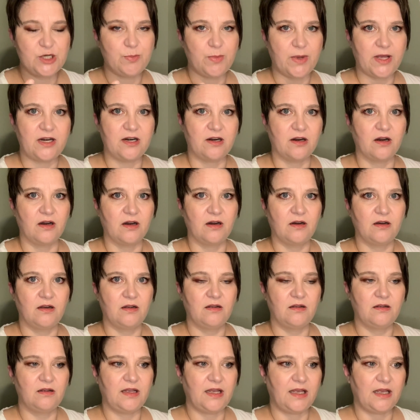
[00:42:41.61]
better,
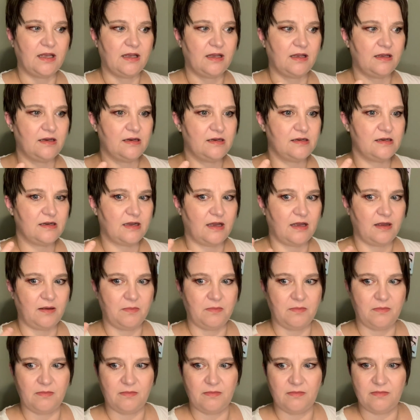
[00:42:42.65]
and
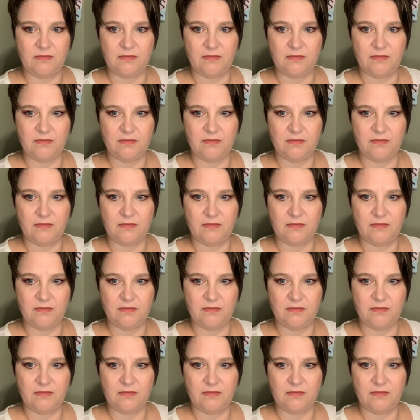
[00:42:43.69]
I'm